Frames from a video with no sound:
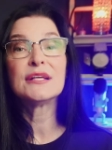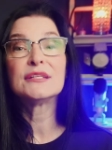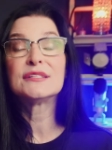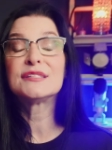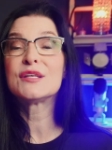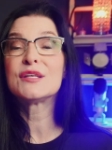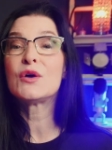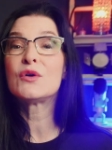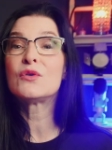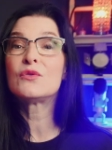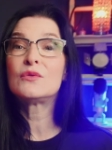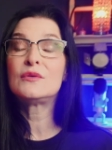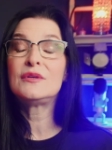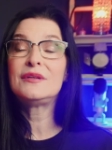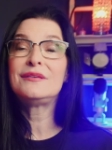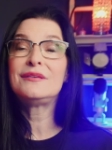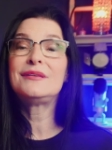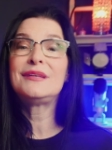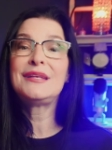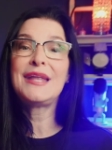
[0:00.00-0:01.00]
so
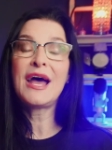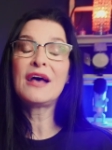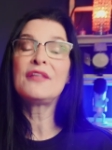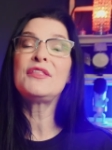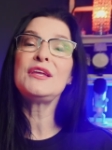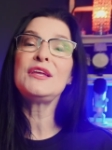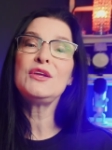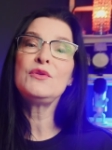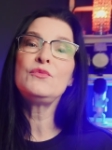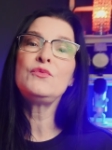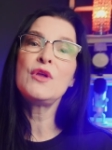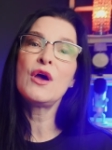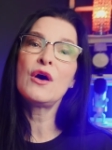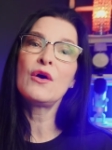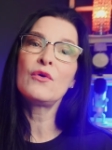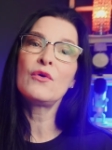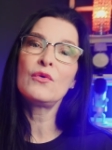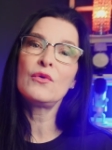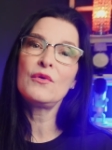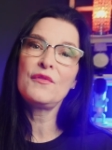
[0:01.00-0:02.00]
now that you
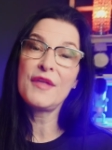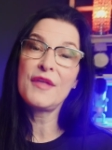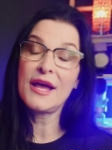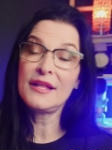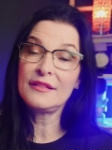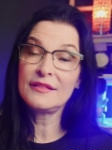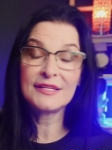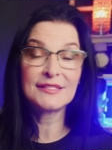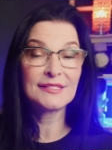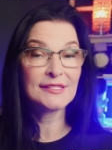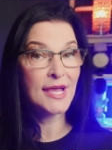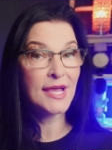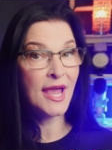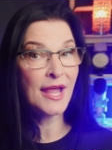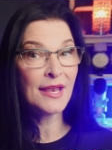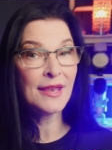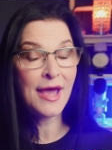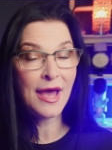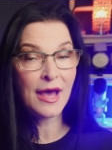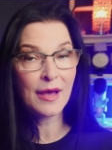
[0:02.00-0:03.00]
know that this
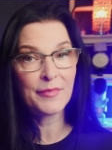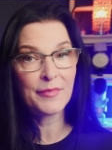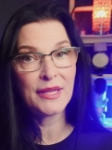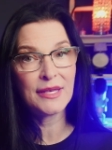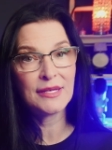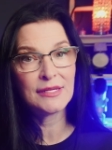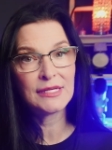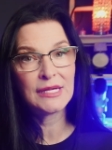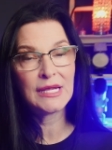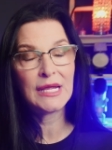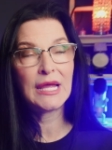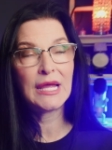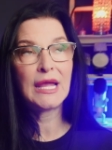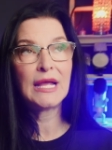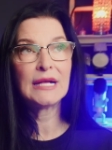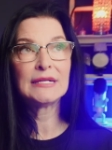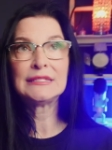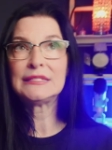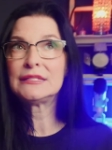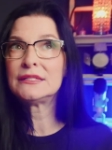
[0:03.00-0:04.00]
can happen,
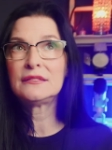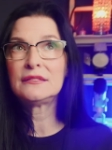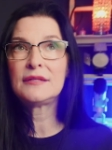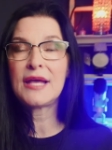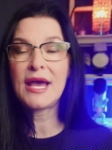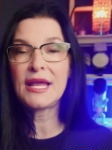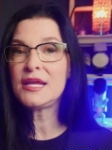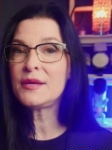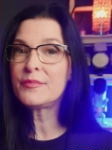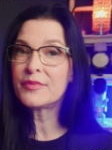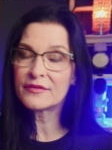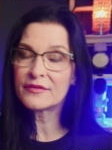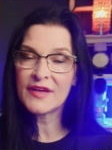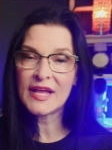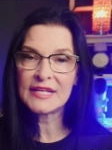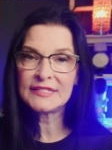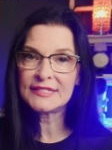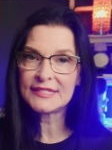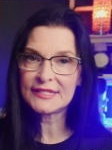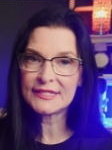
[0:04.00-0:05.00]
how do you
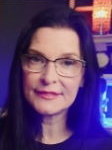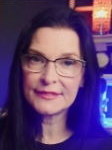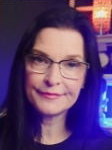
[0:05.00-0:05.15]
prevent it?